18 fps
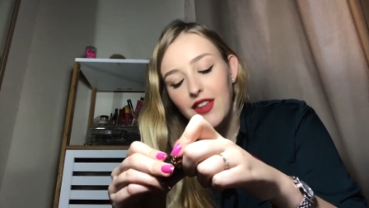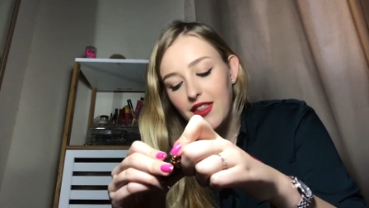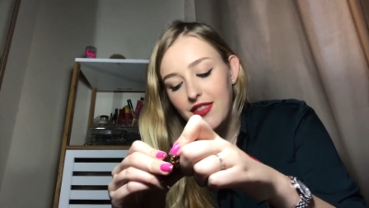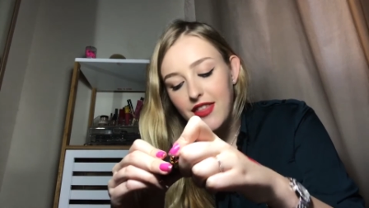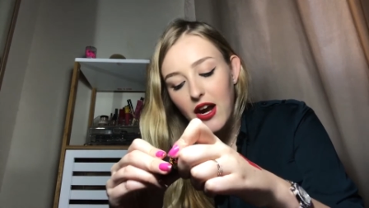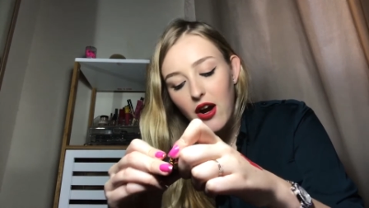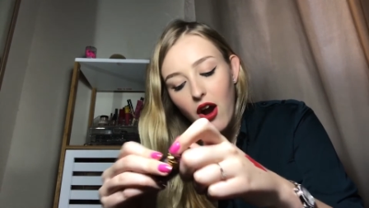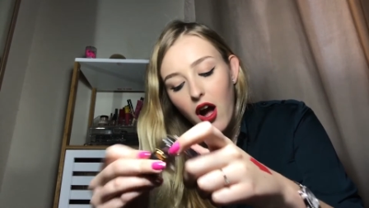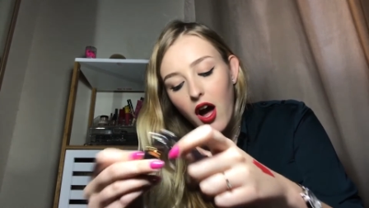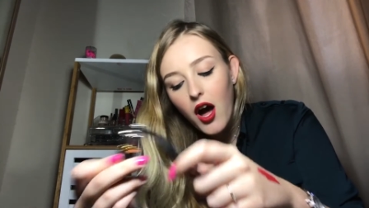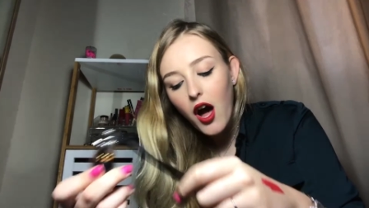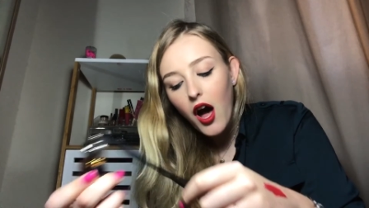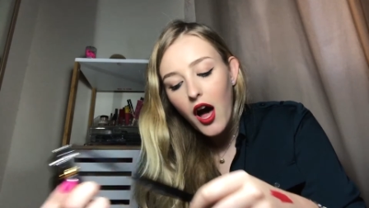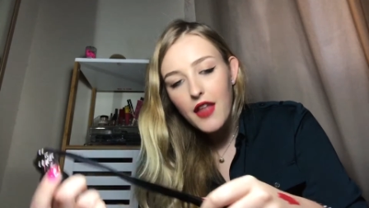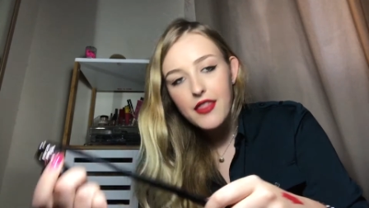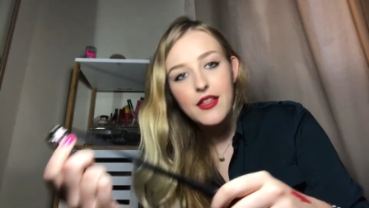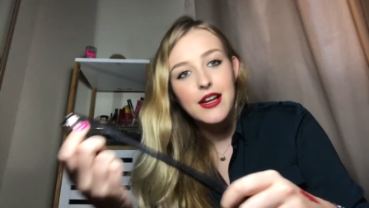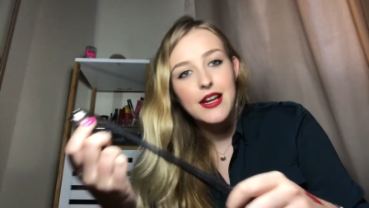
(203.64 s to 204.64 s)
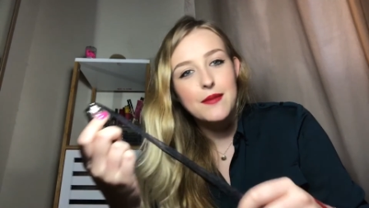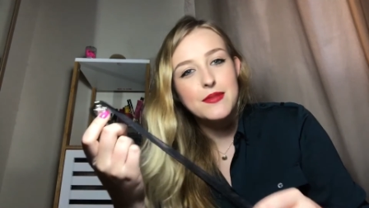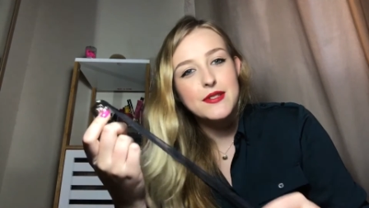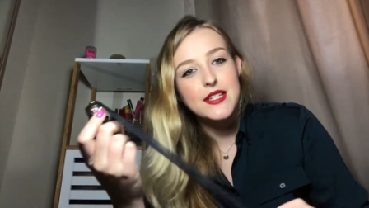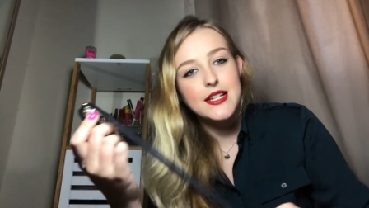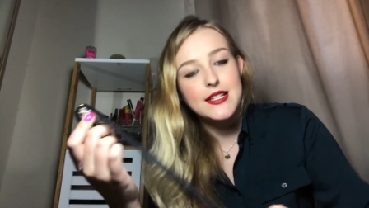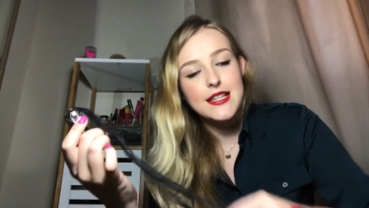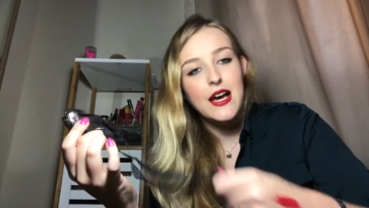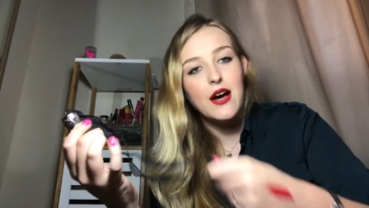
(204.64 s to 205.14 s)
there are other
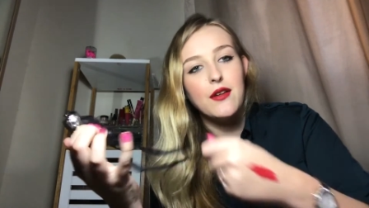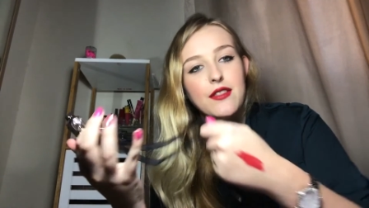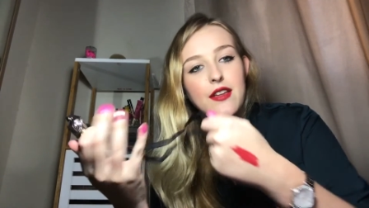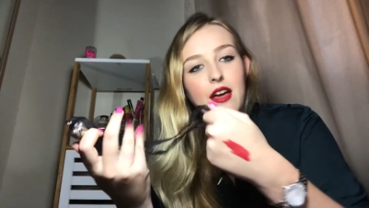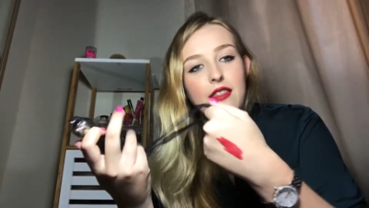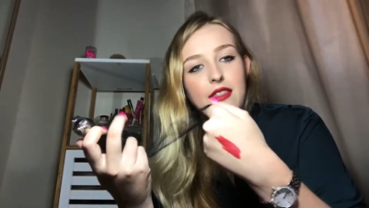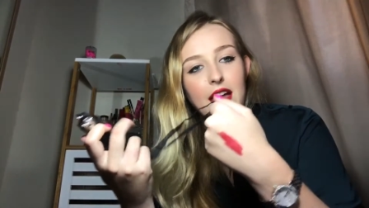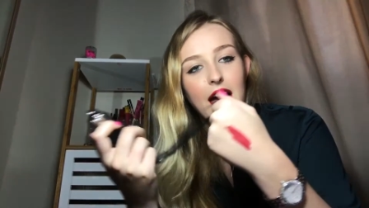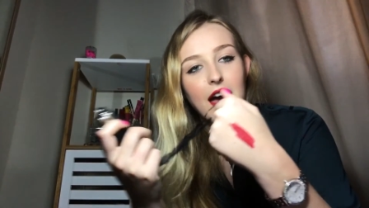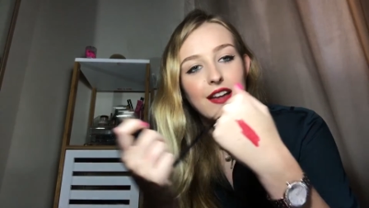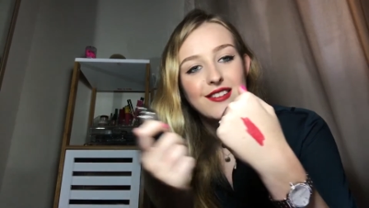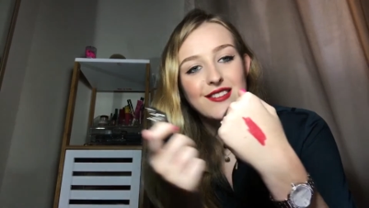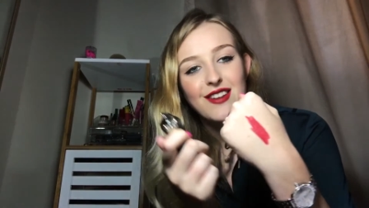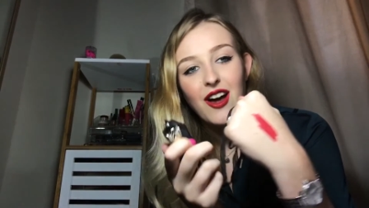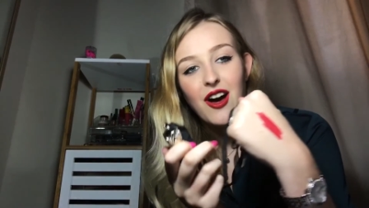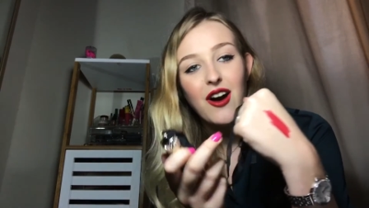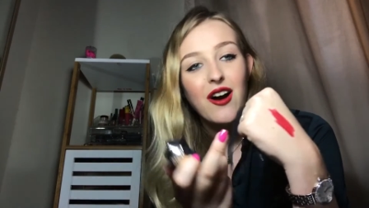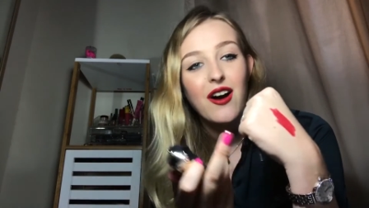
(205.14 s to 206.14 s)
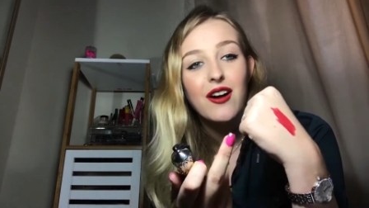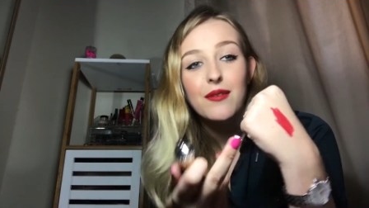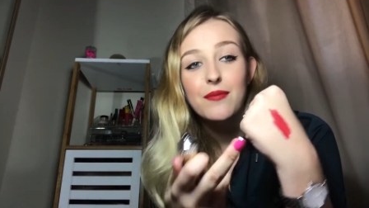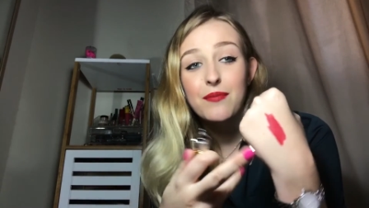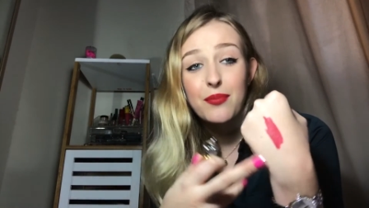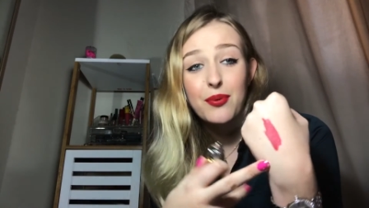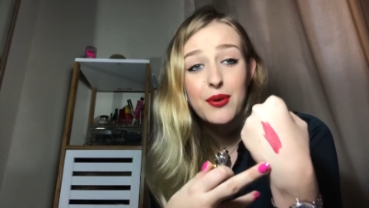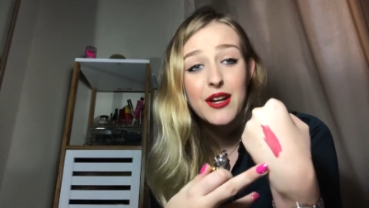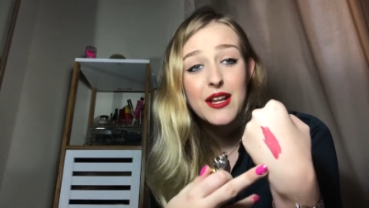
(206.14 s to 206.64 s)
lipsticks out there that are
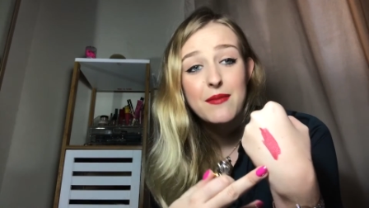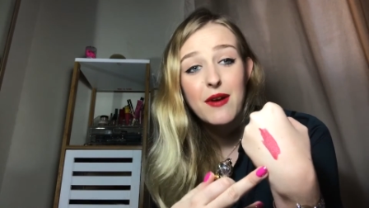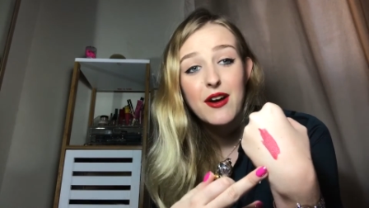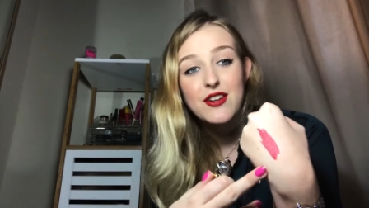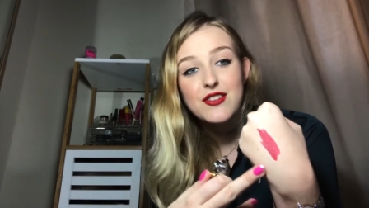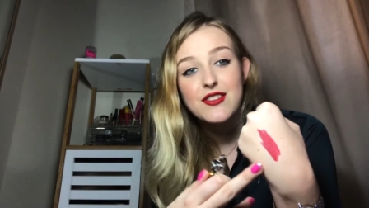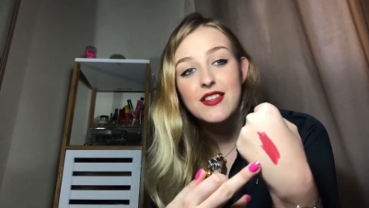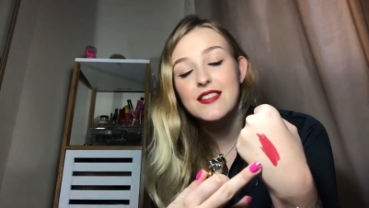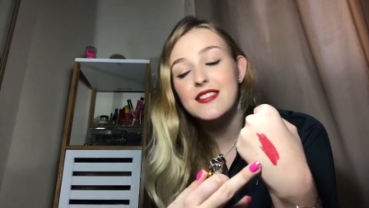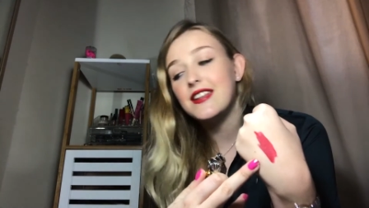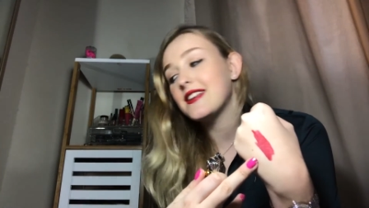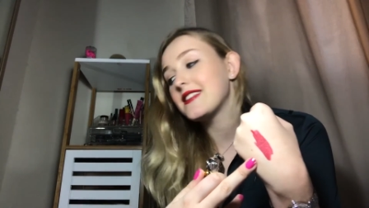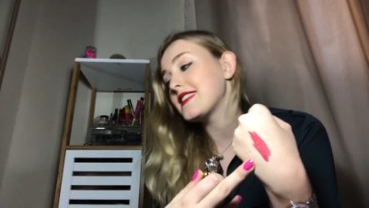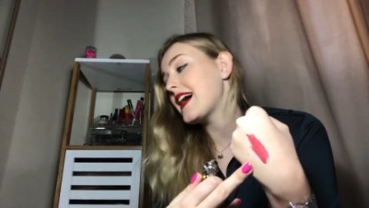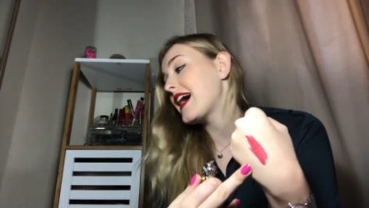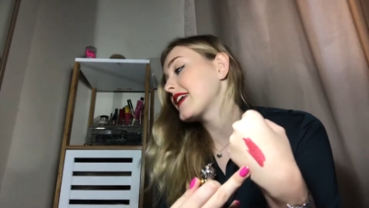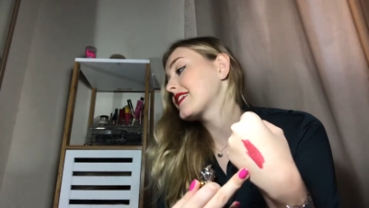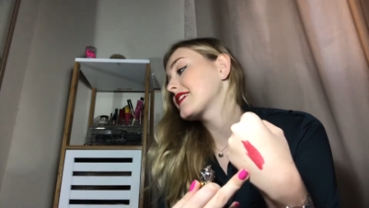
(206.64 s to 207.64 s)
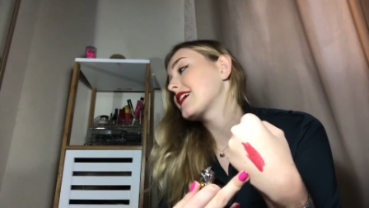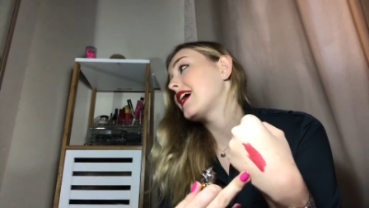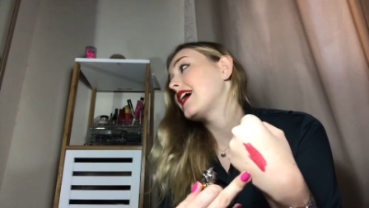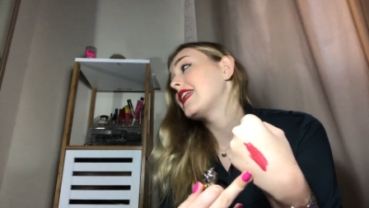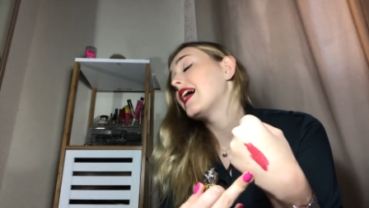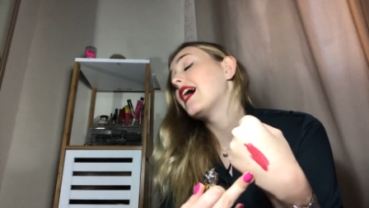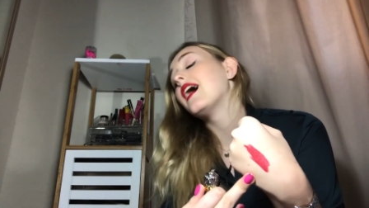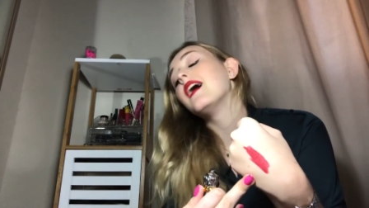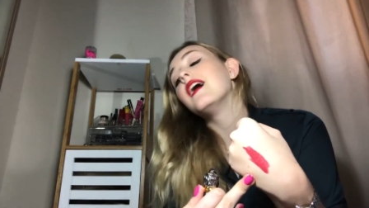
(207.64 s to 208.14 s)
pretty much this exact
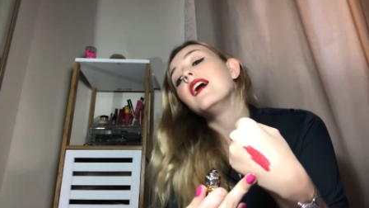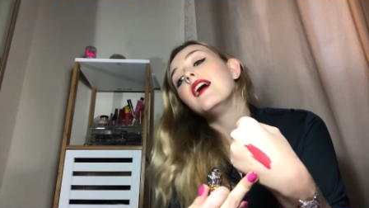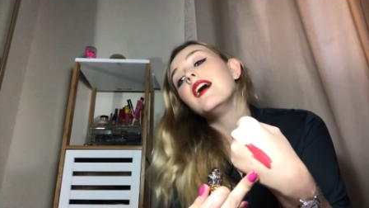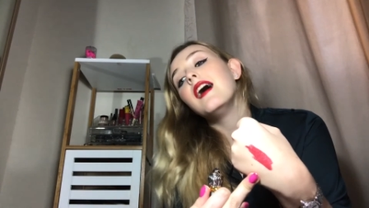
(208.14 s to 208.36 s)
colour